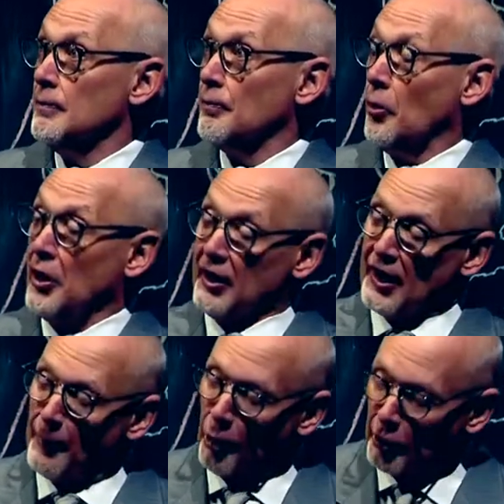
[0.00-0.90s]
putting
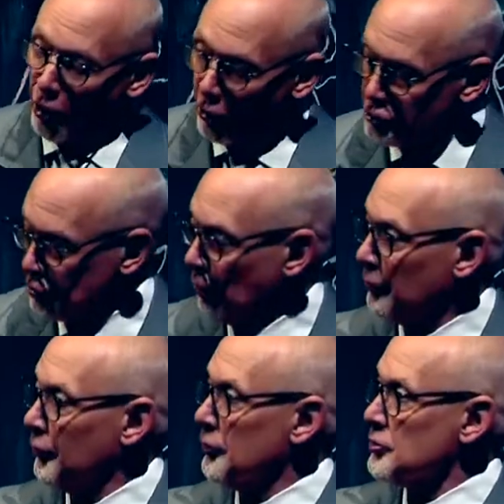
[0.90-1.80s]
them on our
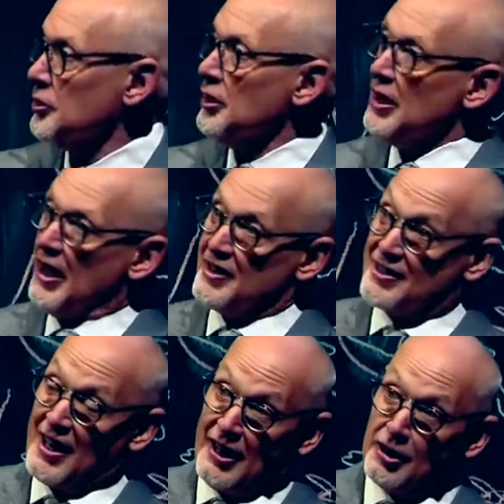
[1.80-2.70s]
shoulders and
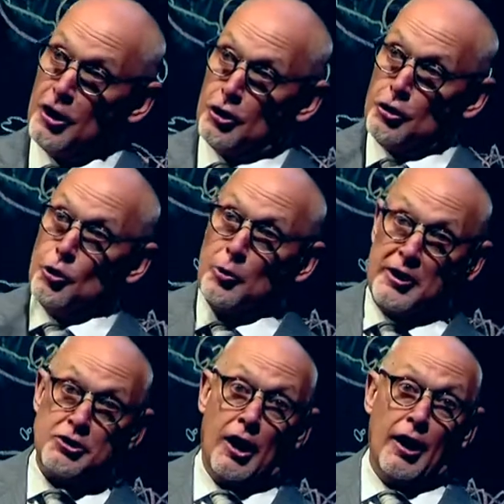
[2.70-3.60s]
saying, You
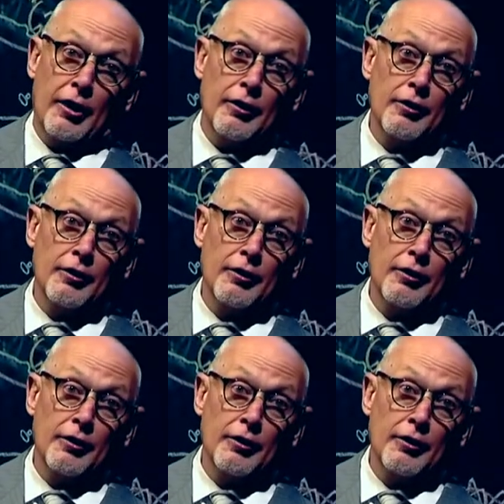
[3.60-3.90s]
reach higher